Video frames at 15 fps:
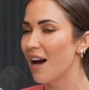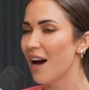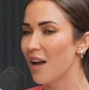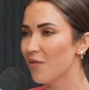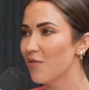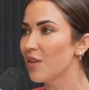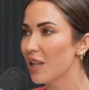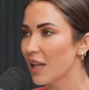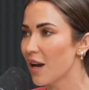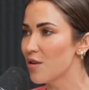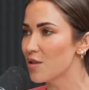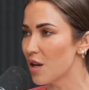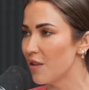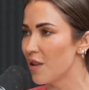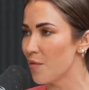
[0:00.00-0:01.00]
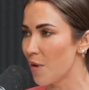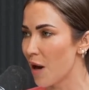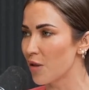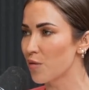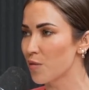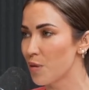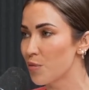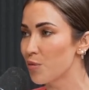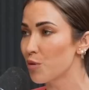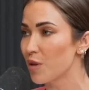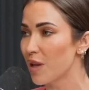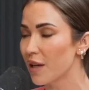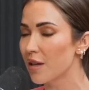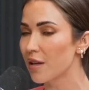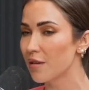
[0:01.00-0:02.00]
I feel like I was on that path where people
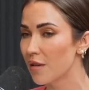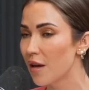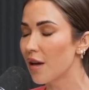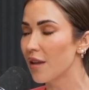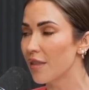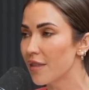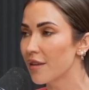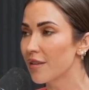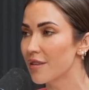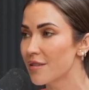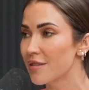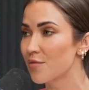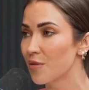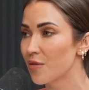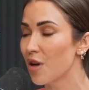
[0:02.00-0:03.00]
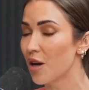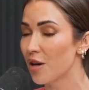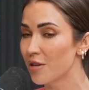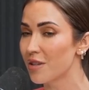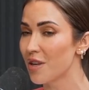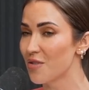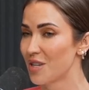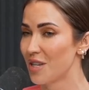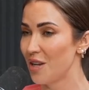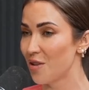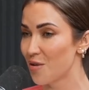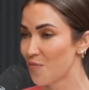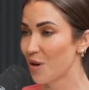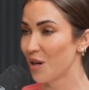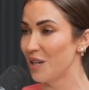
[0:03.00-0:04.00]
were like, I think we've got ourselves
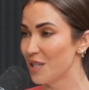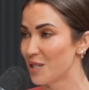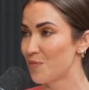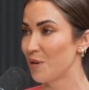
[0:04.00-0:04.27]
another Britney